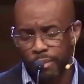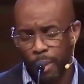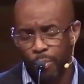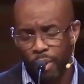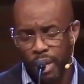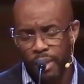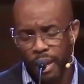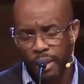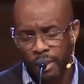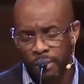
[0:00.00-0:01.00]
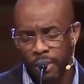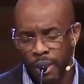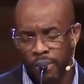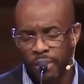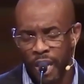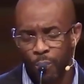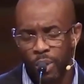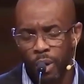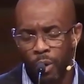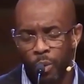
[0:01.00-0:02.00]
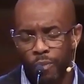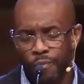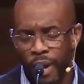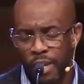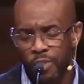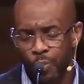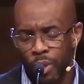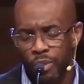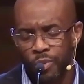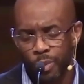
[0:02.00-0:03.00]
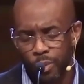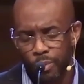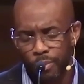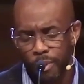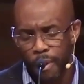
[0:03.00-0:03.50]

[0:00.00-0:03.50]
I pray that and instead we hold fast to what is true.